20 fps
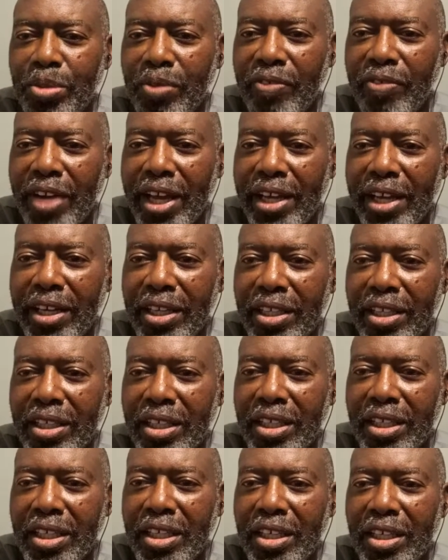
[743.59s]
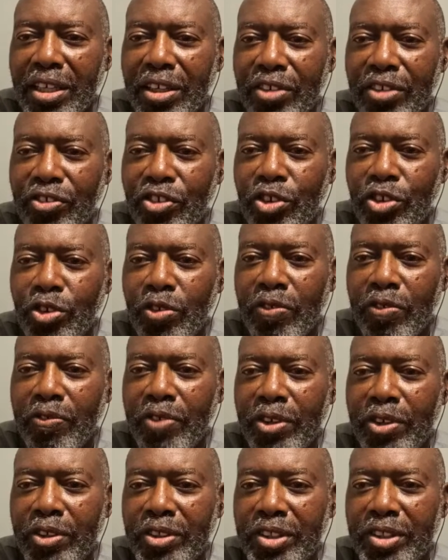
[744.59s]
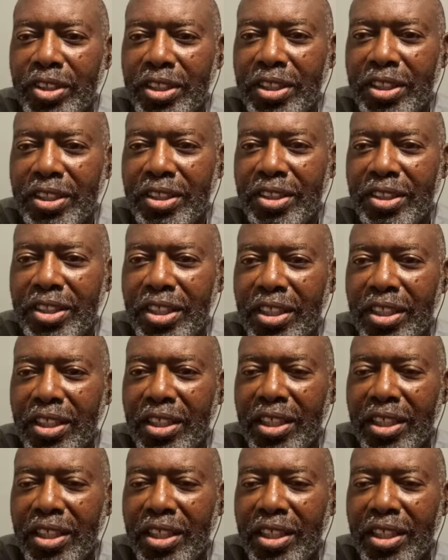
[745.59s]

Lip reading: providing a truth versus